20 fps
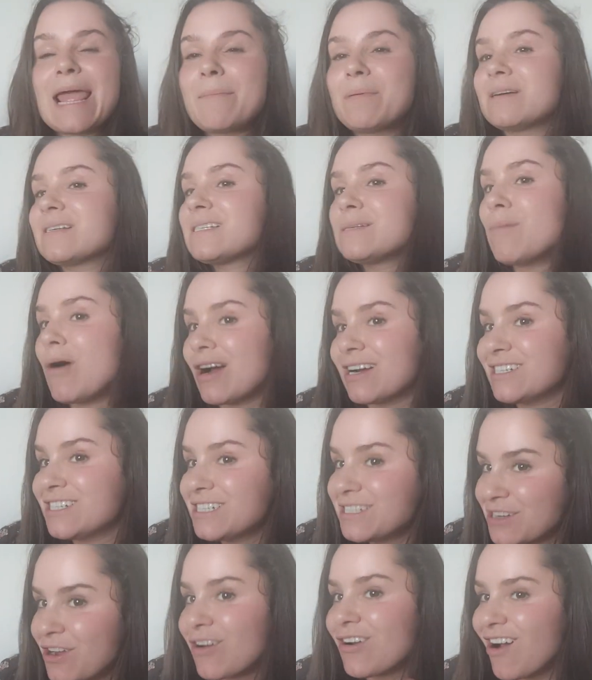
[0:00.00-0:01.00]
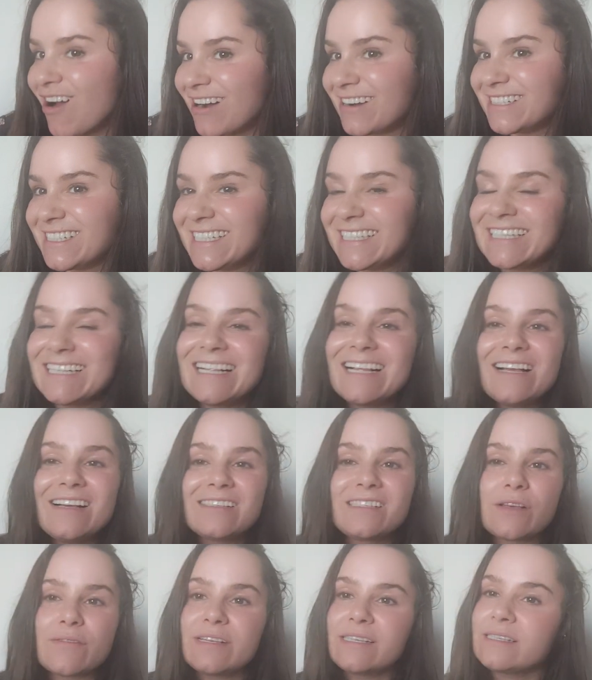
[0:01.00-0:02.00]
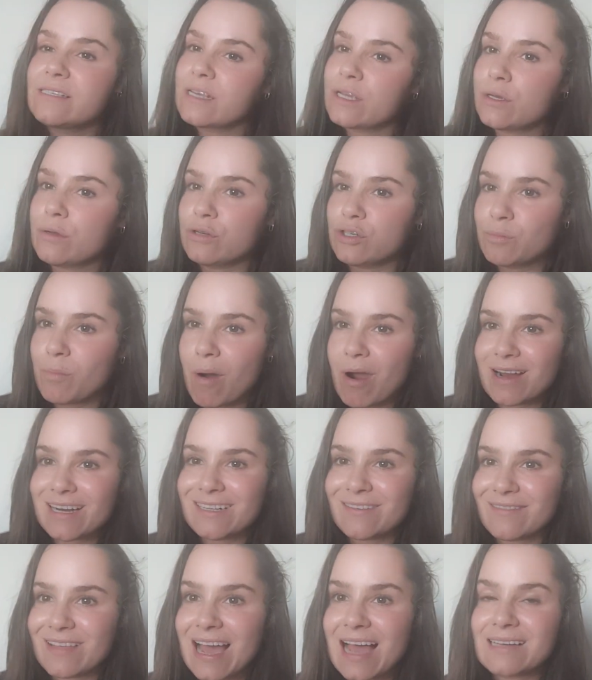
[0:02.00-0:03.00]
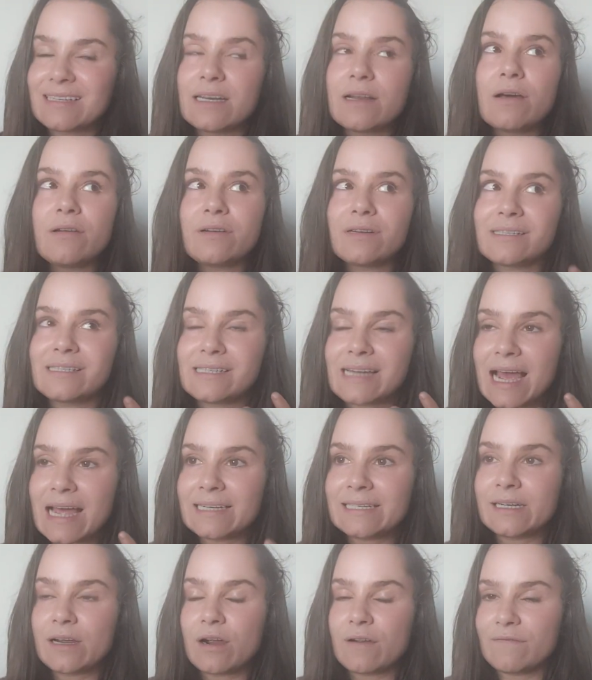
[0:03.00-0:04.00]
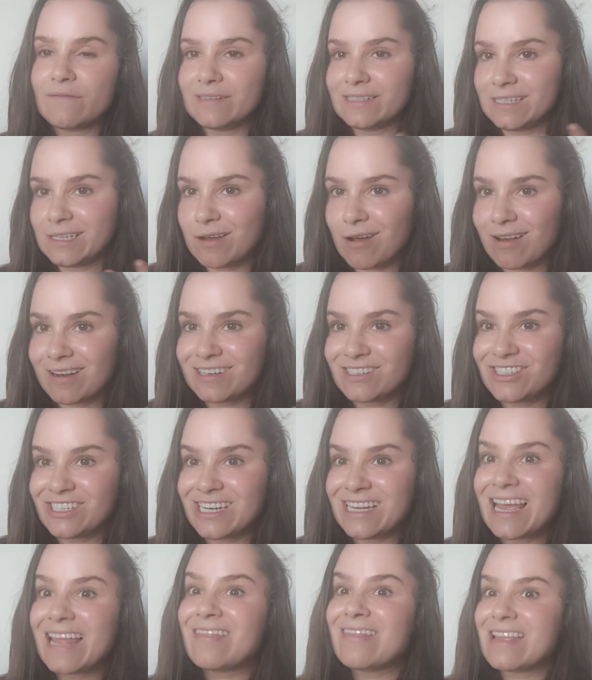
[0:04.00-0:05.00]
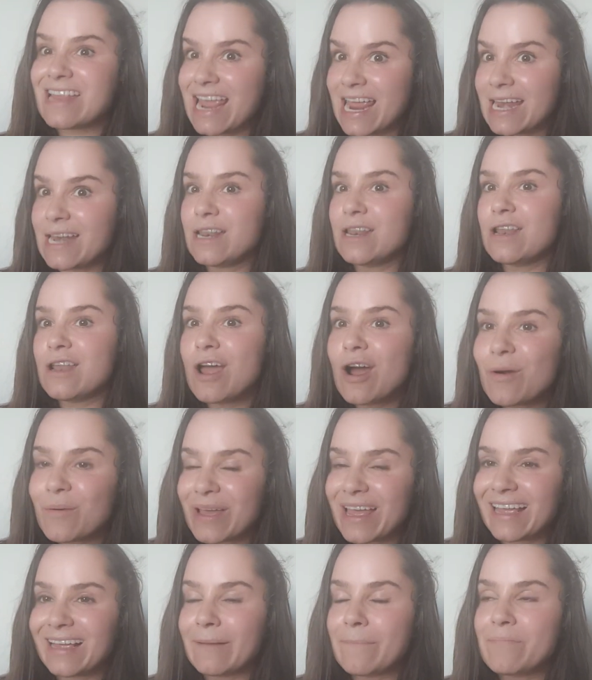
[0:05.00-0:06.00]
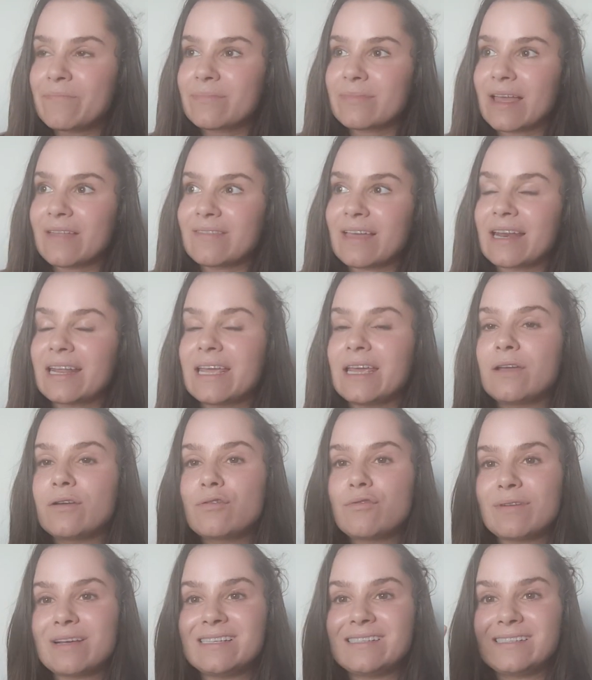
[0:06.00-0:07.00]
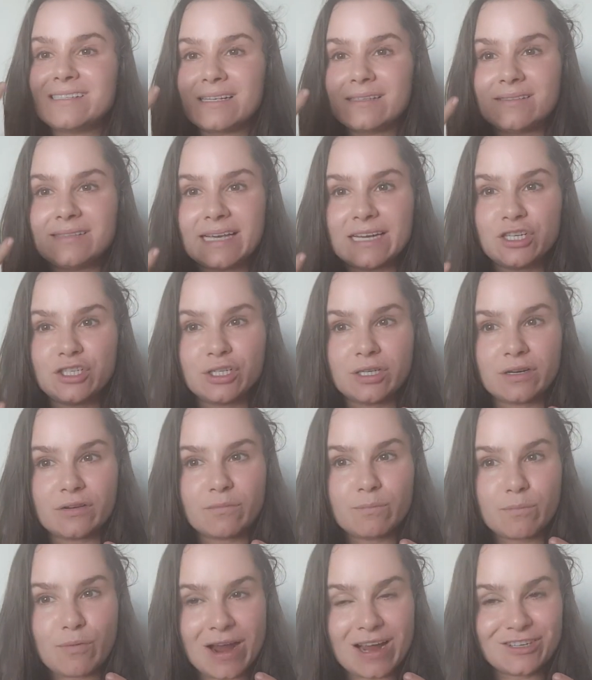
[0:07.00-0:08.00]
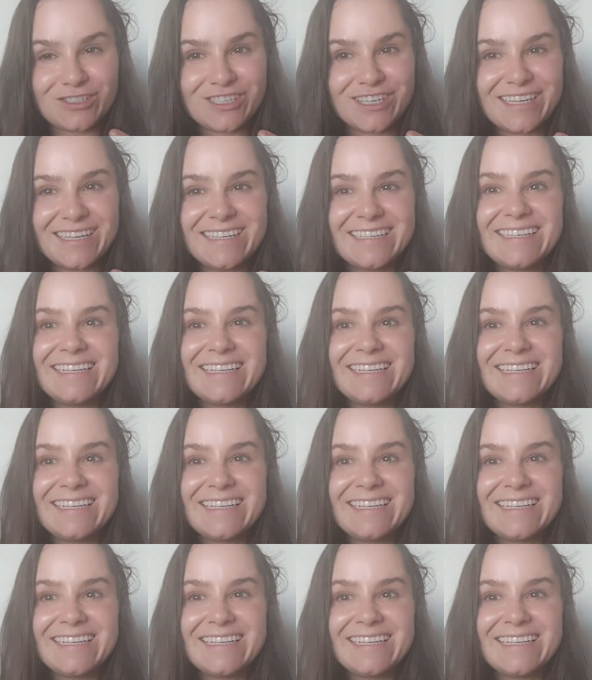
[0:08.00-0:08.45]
smarter, not harder. So this is a huge part of that, and understanding our physiology and in knowing that increased sensation of pressure